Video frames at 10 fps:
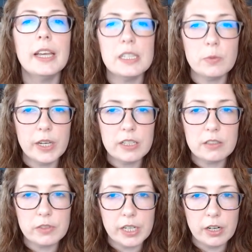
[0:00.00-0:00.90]

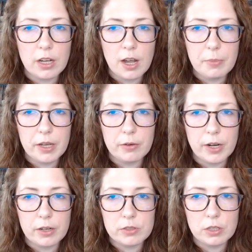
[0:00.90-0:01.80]

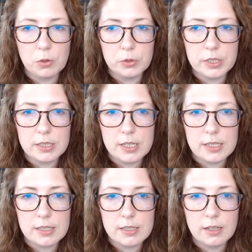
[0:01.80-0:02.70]
a golden
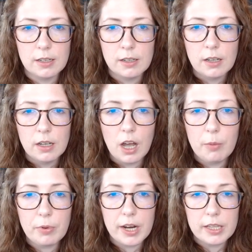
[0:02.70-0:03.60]
disc.
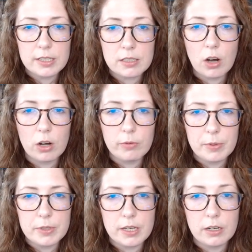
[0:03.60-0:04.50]
Upright, this card
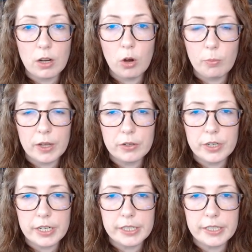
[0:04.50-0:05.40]
represented hope and
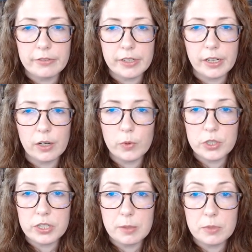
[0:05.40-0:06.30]
creativity,
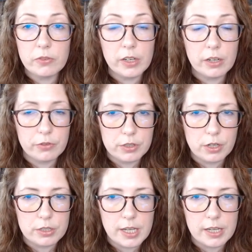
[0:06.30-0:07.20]
which seemed fitting for
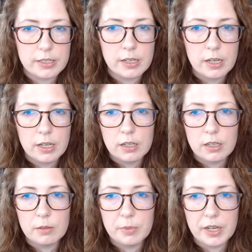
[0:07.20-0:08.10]
Tarset.
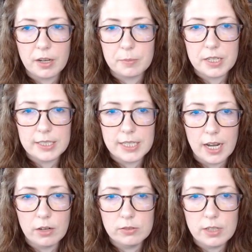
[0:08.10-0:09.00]
But upside
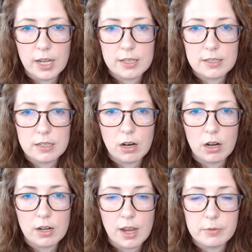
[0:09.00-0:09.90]
down, as the
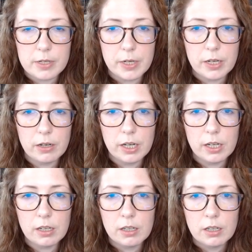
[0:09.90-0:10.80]
card kept
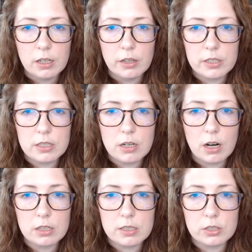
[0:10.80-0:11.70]
appearing, the
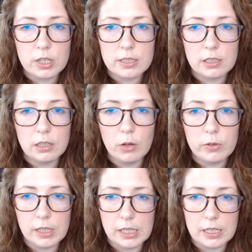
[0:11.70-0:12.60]
star suggested
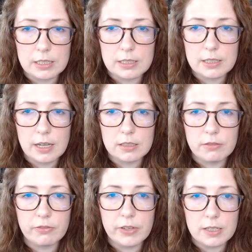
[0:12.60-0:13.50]
loneliness and
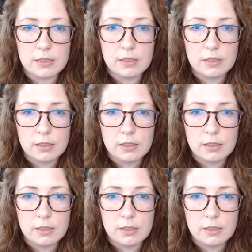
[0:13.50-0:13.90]
defeat.